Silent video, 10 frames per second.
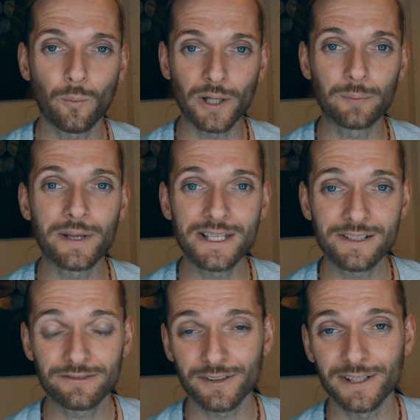well-being
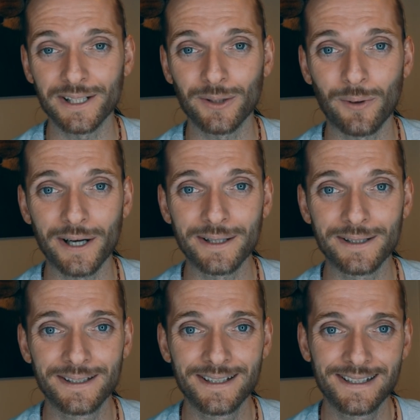for a little while.
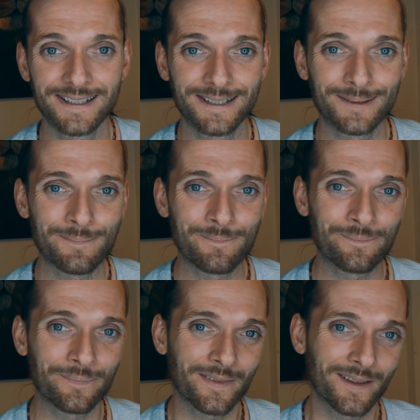
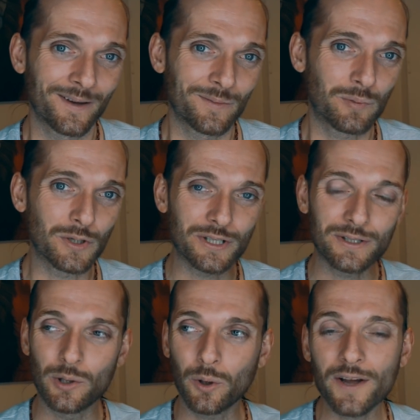But
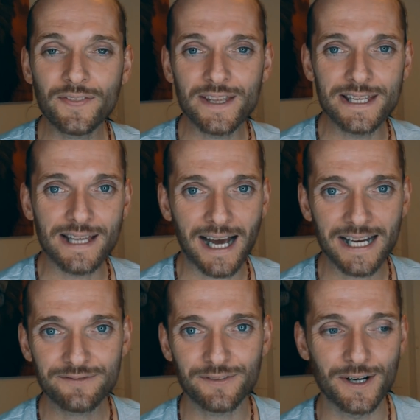look at the
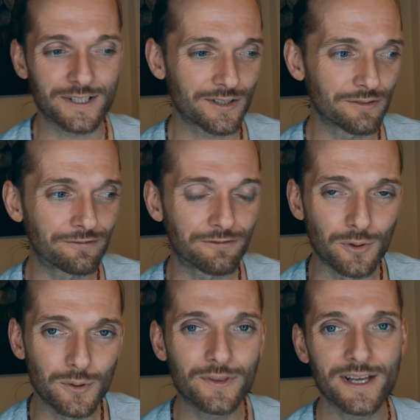adverts, the
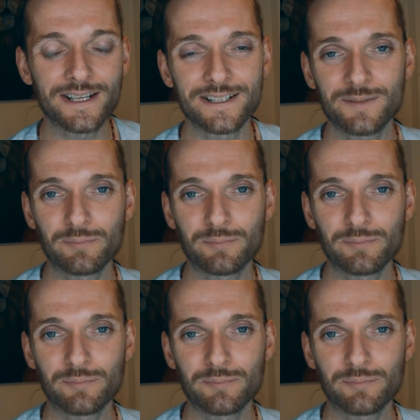food that is